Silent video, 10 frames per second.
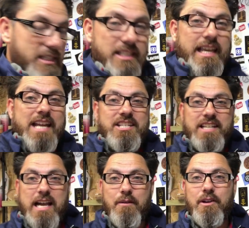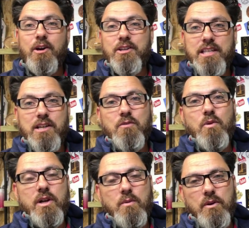and he sketched out an idea of
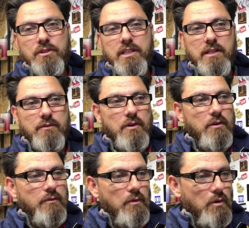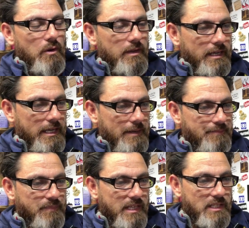what he wanted for
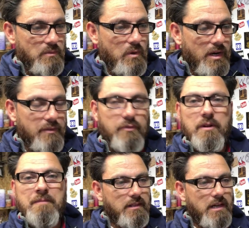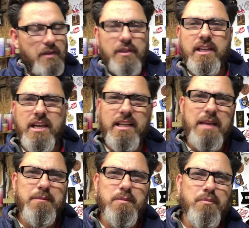his wife. I think her
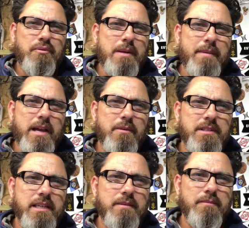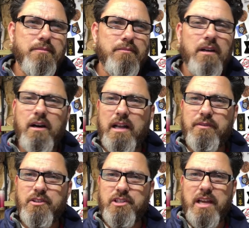name's Premau, is it? I'll
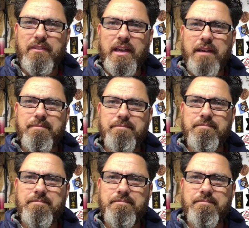have to check that.